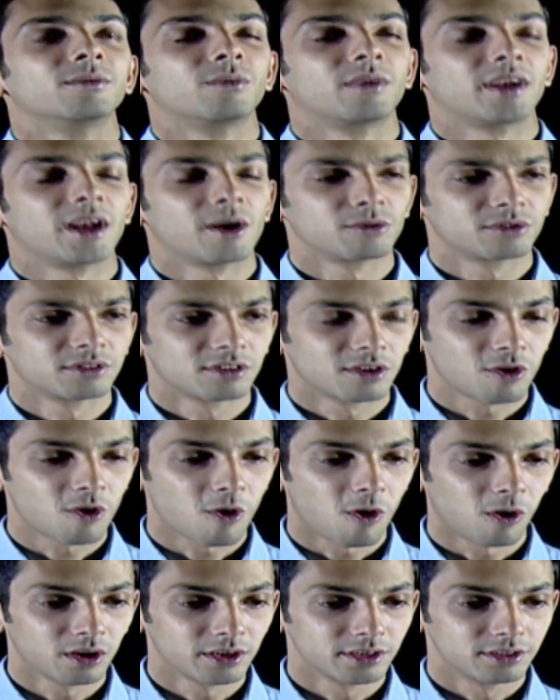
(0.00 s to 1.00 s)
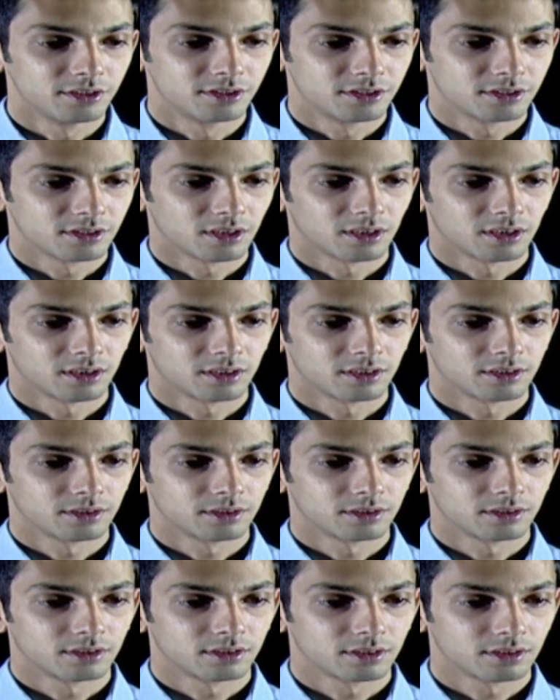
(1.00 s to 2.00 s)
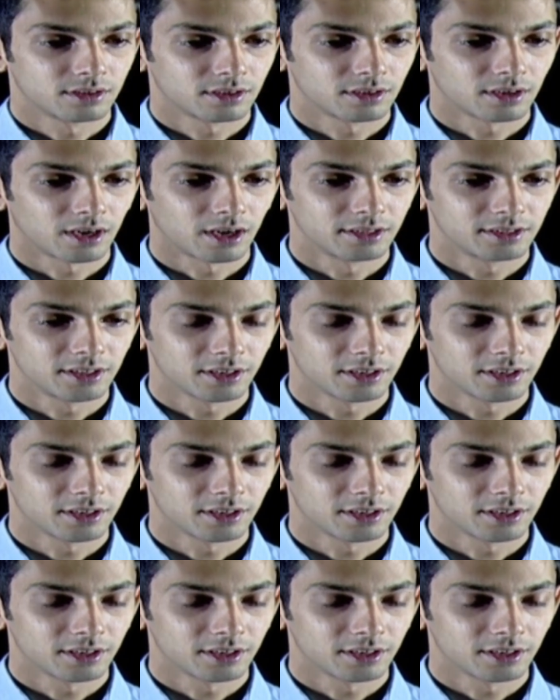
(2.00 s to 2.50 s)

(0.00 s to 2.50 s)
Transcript: When I was in college, I